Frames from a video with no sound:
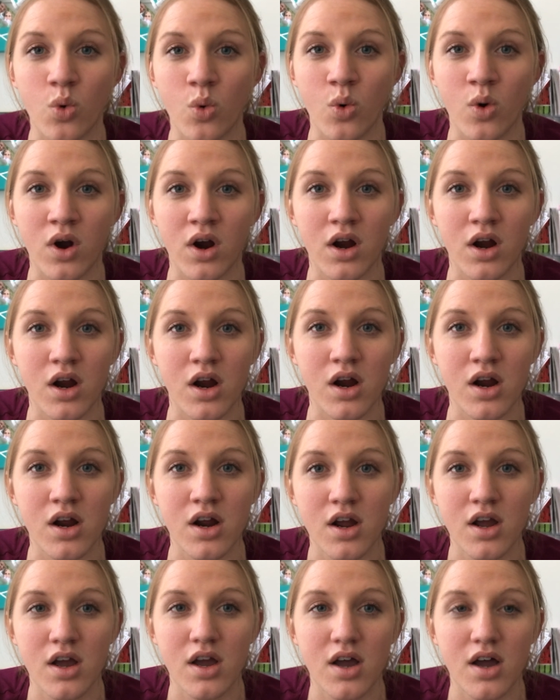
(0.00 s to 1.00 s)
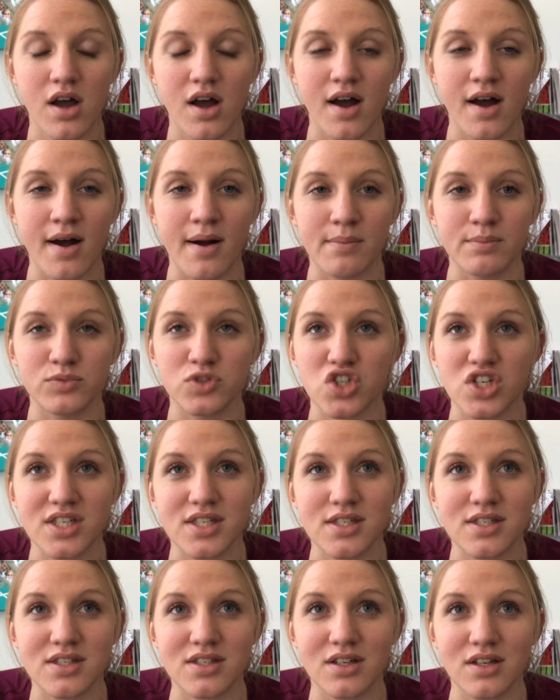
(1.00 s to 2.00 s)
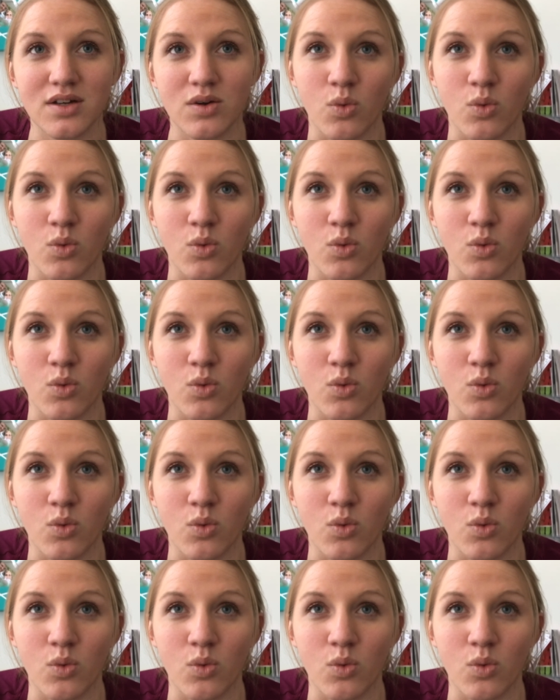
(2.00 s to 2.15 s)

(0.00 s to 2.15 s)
or just